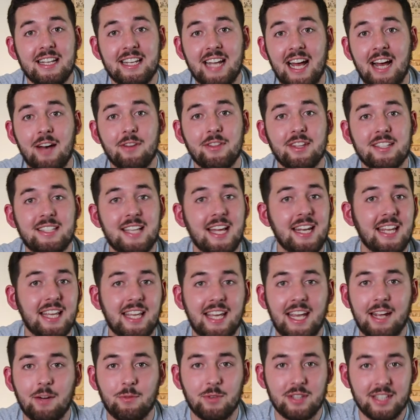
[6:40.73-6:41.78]
now the
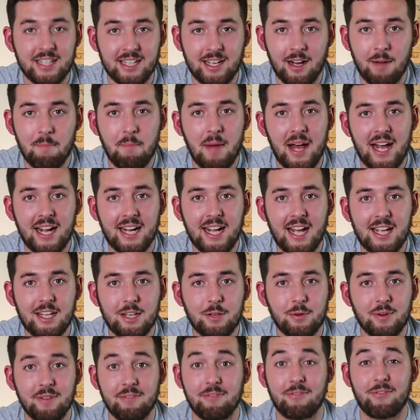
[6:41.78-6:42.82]
tenant can't really come back at
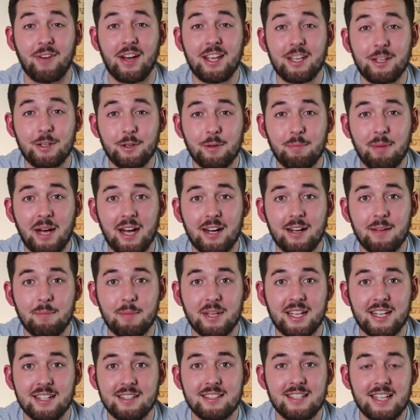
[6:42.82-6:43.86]
you and fight you about it
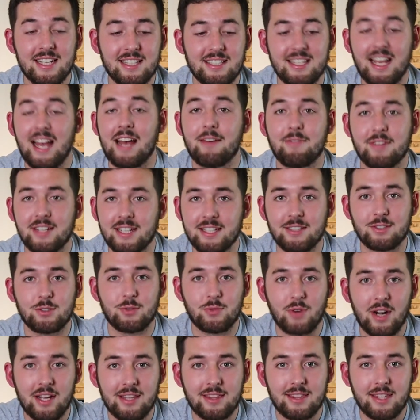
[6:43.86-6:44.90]
because it's
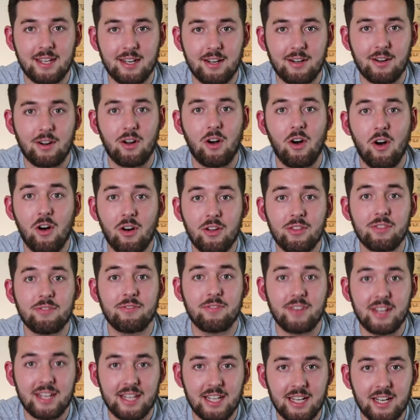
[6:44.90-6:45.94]
evidence right there on
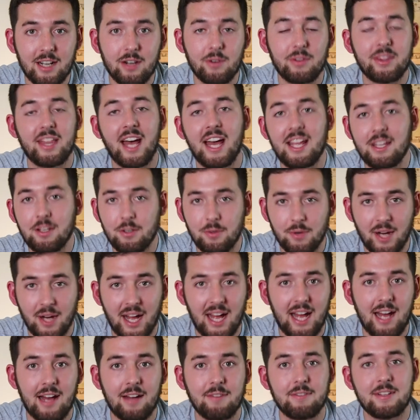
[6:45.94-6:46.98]
video that you
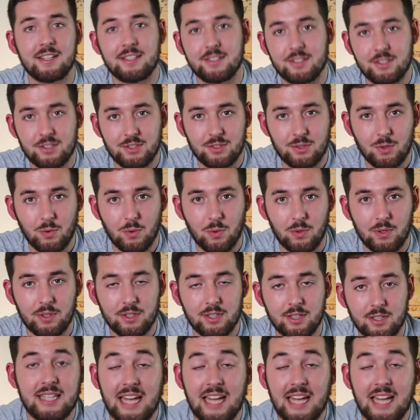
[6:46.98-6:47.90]
have and stored.